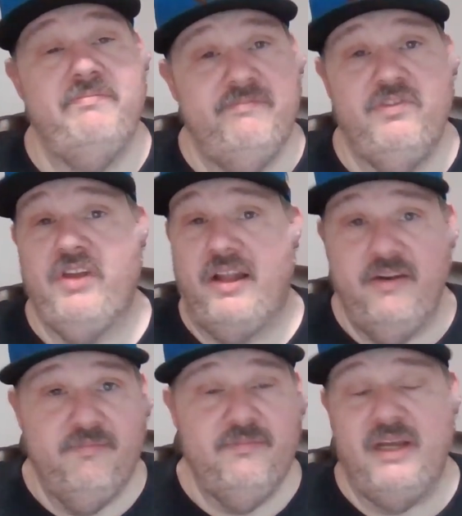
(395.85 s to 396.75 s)
Solid.
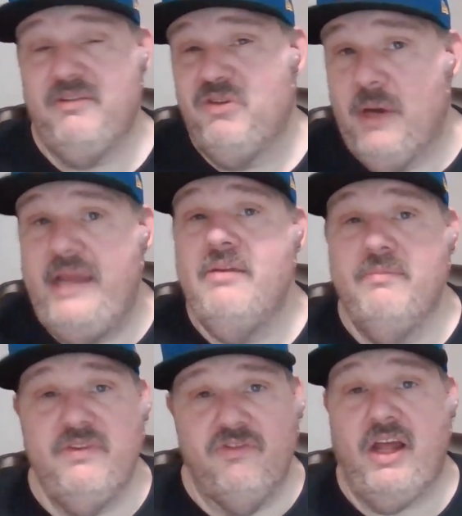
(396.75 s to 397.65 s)
Not great,
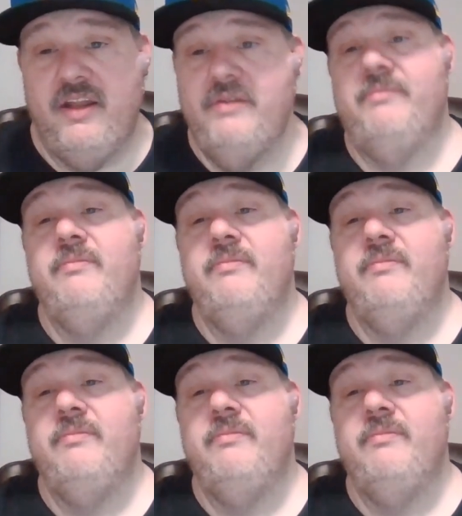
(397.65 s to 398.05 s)
but solid.